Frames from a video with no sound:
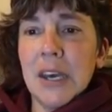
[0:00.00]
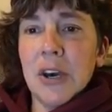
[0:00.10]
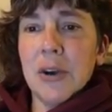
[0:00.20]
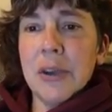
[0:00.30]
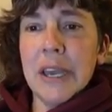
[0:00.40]

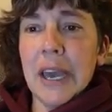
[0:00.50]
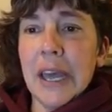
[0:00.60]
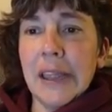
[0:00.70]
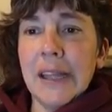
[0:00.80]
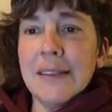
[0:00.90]

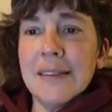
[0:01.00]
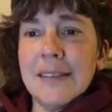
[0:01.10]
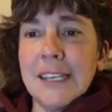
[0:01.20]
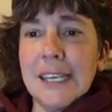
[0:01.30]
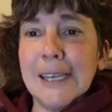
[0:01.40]
Okay, let's
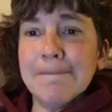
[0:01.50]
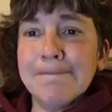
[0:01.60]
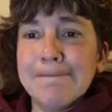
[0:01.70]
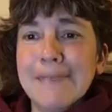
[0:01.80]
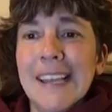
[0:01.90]
see.
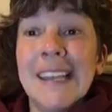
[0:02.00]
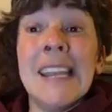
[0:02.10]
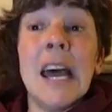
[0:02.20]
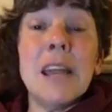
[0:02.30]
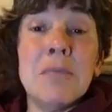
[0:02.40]

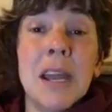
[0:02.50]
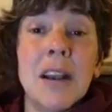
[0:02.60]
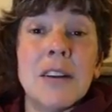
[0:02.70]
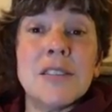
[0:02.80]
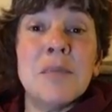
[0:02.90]

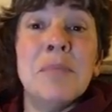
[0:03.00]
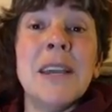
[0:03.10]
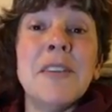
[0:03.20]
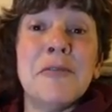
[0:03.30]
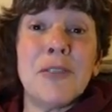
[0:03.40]
Nightmares.
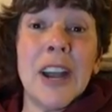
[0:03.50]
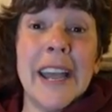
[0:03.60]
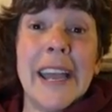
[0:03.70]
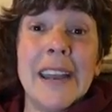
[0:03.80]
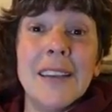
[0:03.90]
Be
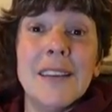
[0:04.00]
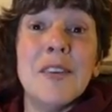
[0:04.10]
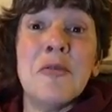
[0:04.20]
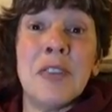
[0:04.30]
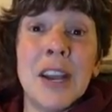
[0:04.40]
afraid.
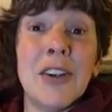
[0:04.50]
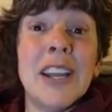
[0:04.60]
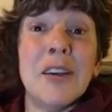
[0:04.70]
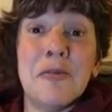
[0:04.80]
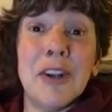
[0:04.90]

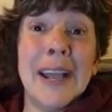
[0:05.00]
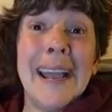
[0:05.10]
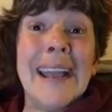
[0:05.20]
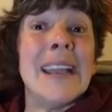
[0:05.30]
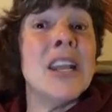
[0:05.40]
Very
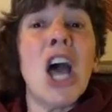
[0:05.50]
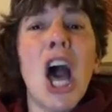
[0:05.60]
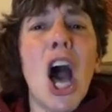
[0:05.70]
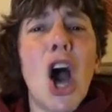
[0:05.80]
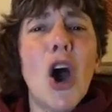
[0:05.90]
afraid.
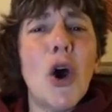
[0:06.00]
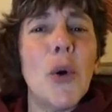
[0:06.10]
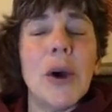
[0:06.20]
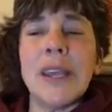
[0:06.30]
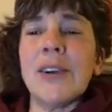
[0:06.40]

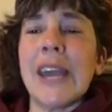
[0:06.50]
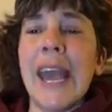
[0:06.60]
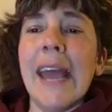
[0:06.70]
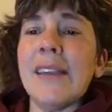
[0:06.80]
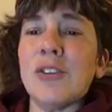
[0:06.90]
No! You
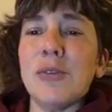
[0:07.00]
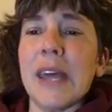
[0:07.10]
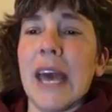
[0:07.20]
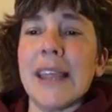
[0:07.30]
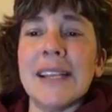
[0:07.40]
can't do
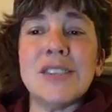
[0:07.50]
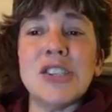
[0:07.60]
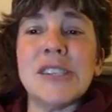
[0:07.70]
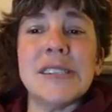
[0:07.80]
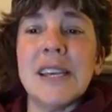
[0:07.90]
that. That's
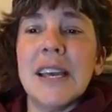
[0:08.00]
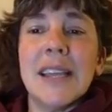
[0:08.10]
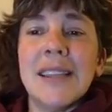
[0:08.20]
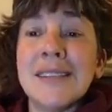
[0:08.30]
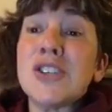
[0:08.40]
just
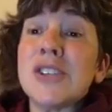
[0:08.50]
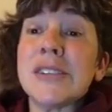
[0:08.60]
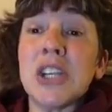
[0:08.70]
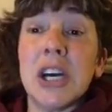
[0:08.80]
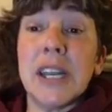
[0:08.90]

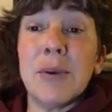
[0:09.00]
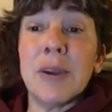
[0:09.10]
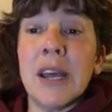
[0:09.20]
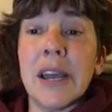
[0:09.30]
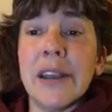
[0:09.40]
naughty.
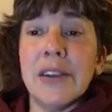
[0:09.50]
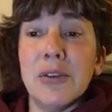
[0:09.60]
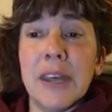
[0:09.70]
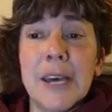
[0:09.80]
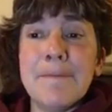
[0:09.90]
We're not going to
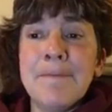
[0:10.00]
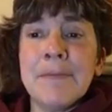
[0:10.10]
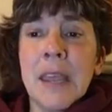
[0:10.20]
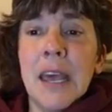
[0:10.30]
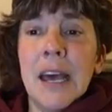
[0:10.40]
do that.
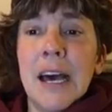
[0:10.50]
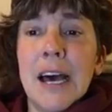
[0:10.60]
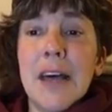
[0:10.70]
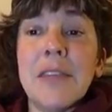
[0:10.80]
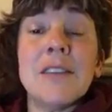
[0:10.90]

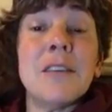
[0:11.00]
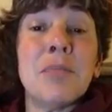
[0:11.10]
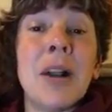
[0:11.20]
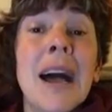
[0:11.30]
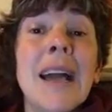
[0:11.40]
The
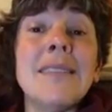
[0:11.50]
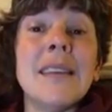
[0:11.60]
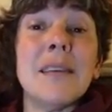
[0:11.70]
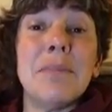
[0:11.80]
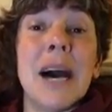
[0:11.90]
surprise
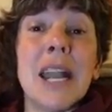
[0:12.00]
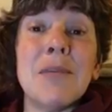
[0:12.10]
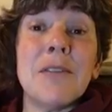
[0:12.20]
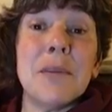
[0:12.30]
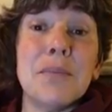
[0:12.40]
at the bottom
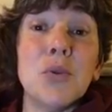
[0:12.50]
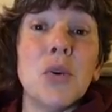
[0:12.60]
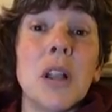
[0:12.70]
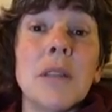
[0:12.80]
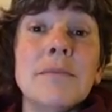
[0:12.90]
of the
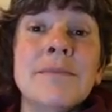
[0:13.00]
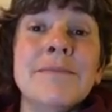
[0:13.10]
pool.